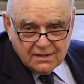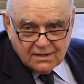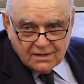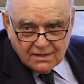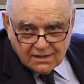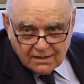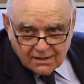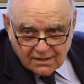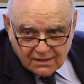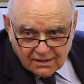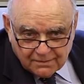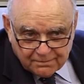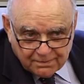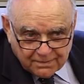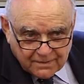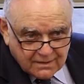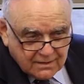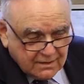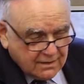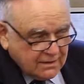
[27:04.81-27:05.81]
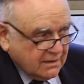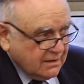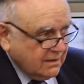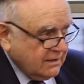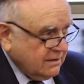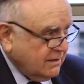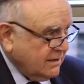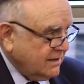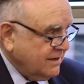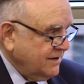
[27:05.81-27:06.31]
Um,
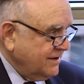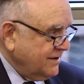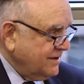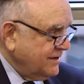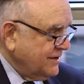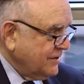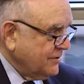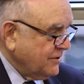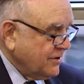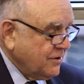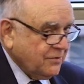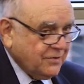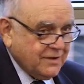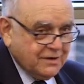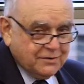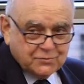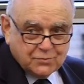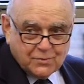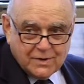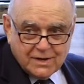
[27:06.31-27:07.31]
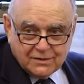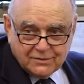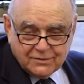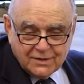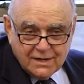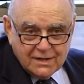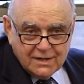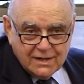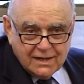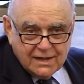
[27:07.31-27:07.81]
I, I can go there as well.